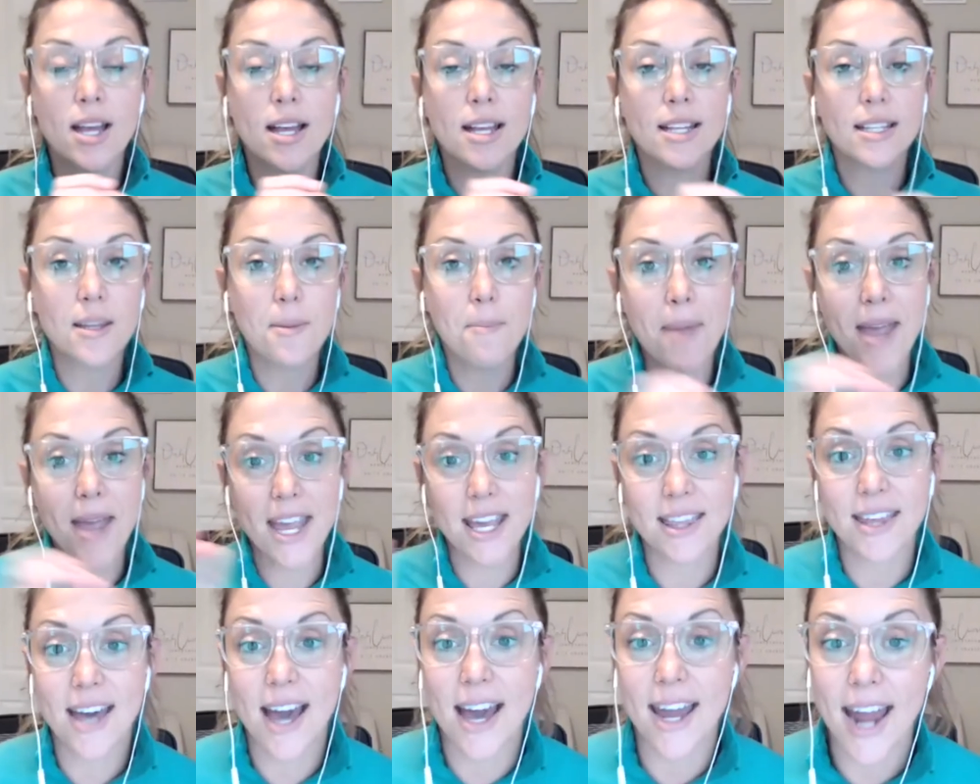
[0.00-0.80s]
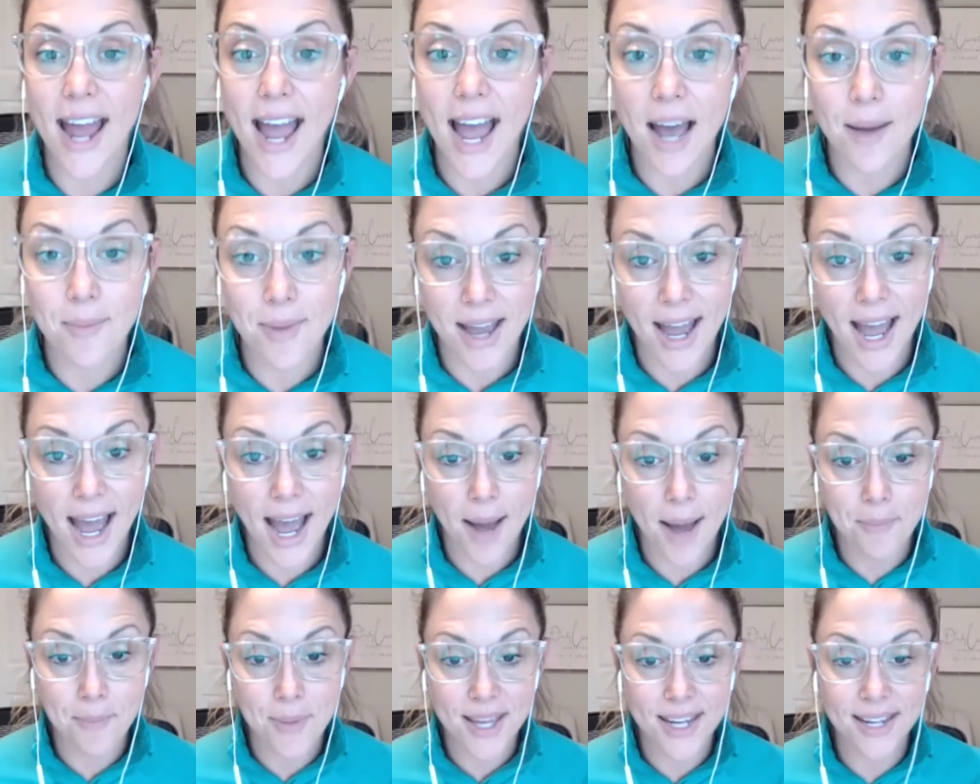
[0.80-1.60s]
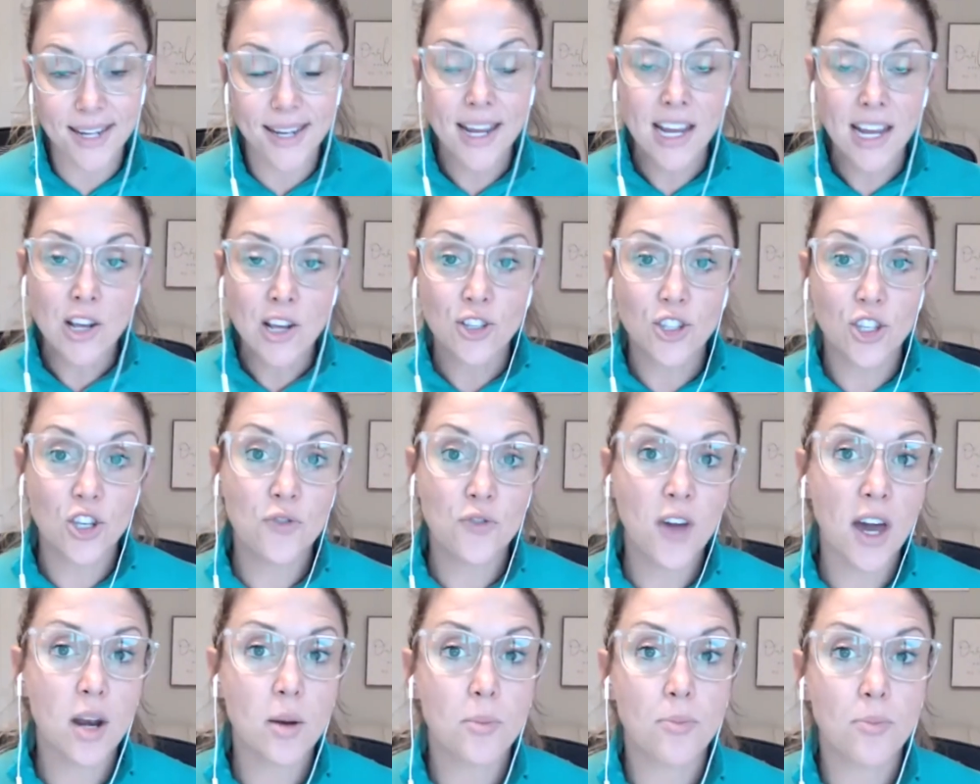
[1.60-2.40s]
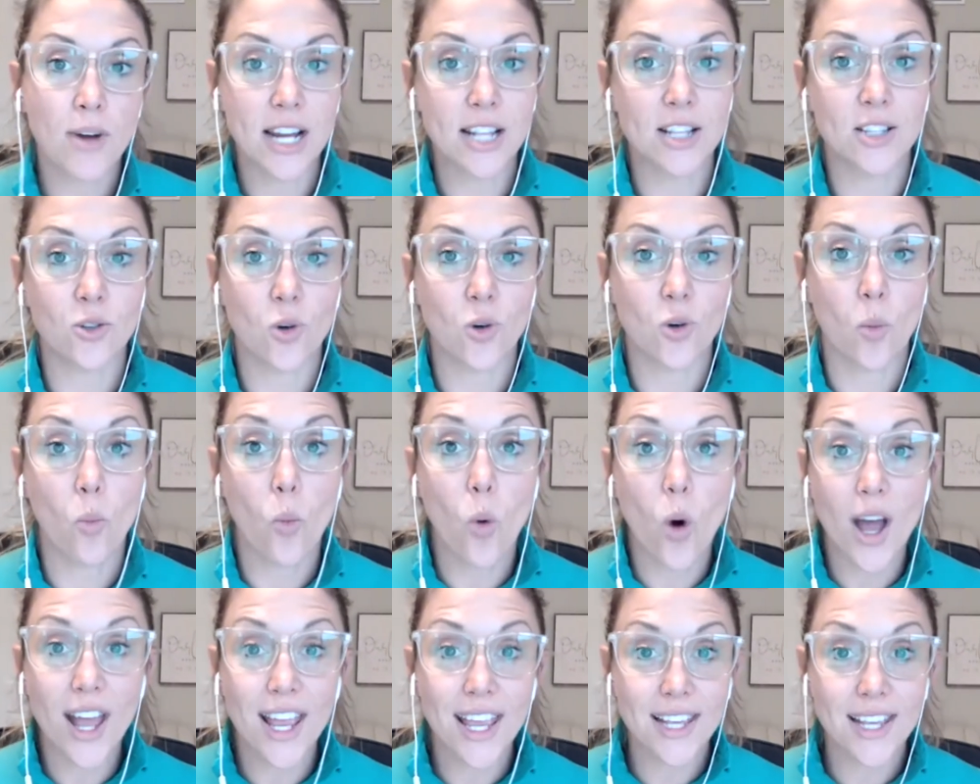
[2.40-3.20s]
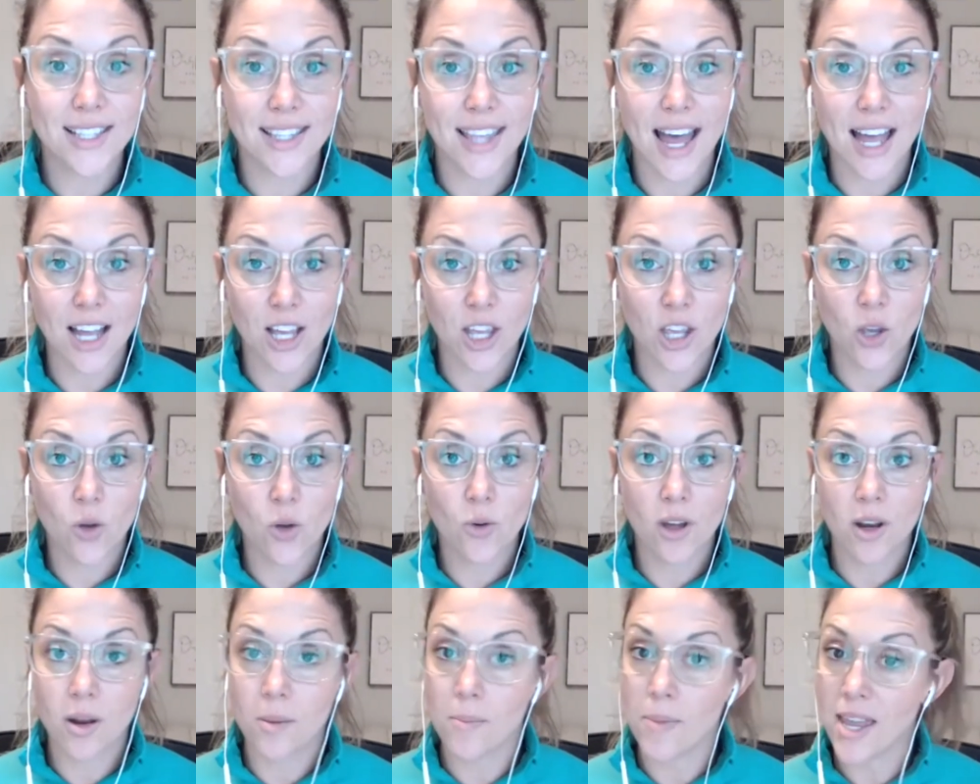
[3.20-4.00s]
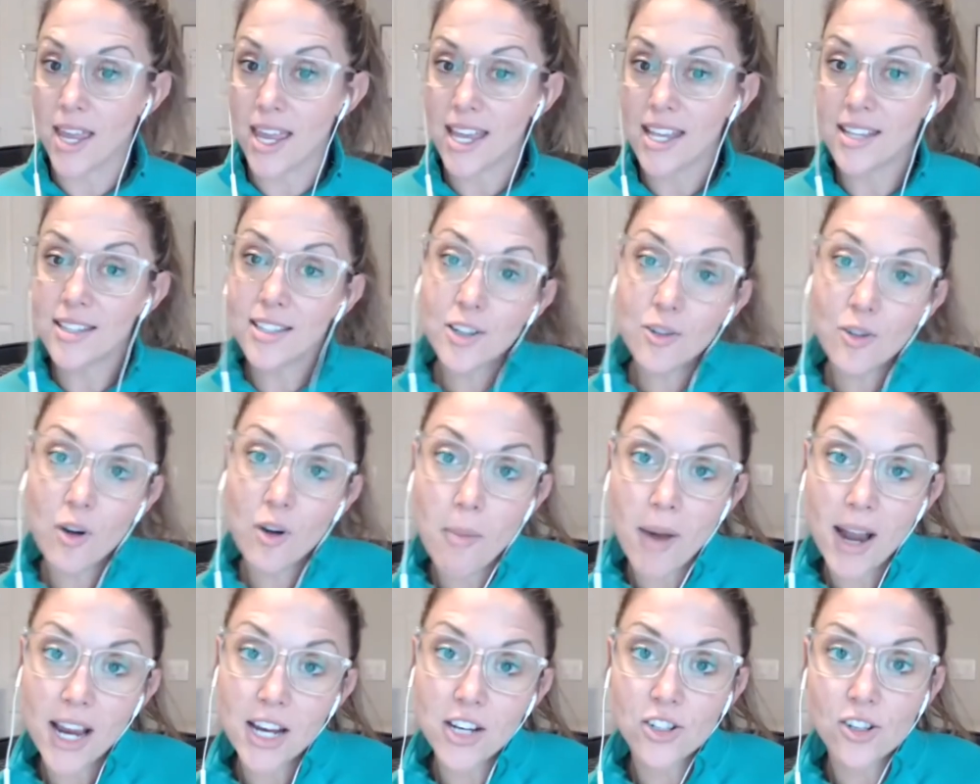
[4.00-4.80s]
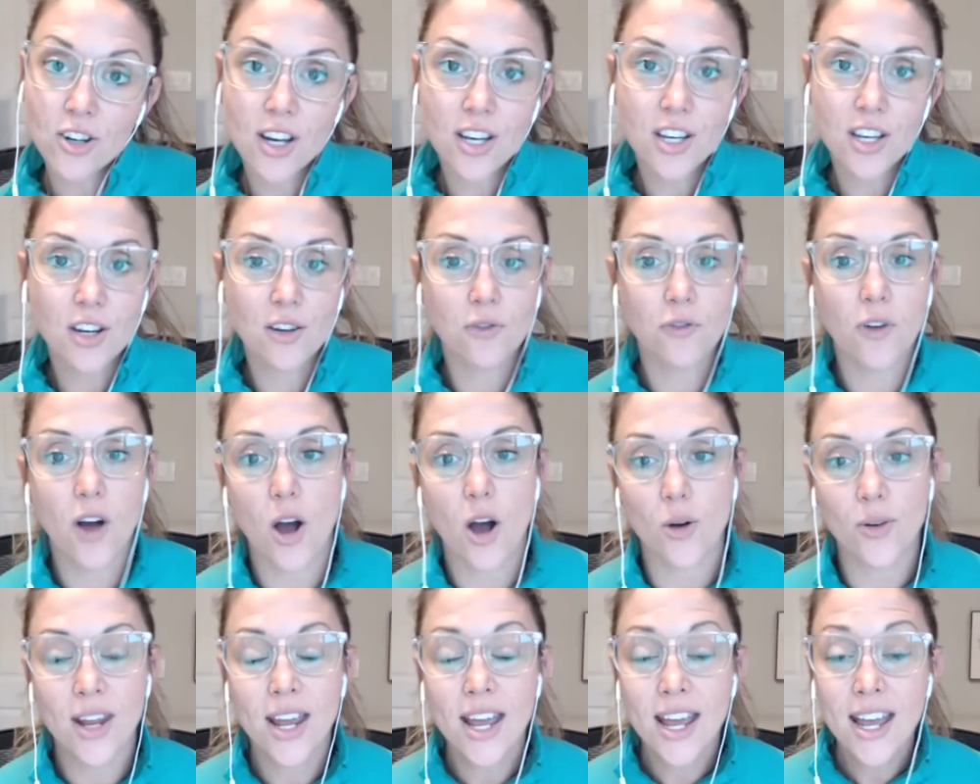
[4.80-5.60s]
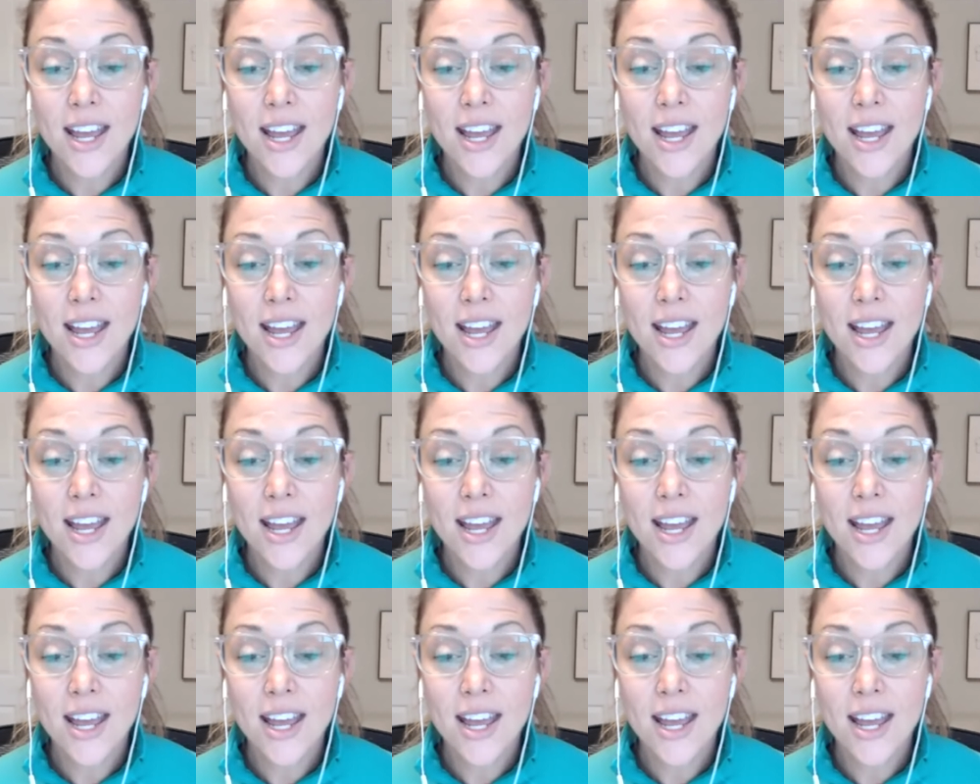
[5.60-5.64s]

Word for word: to make that habit happen so you've got to brainstorm what is that cue going to be is it a reminder in your phone